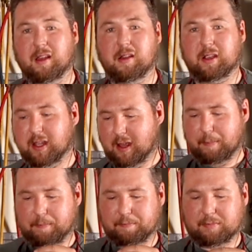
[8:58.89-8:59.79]
hook it
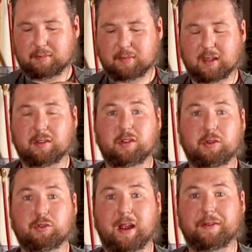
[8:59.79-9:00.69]
up to
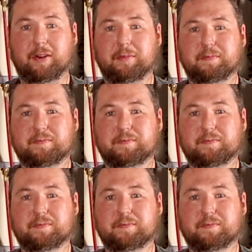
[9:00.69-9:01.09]
your driver.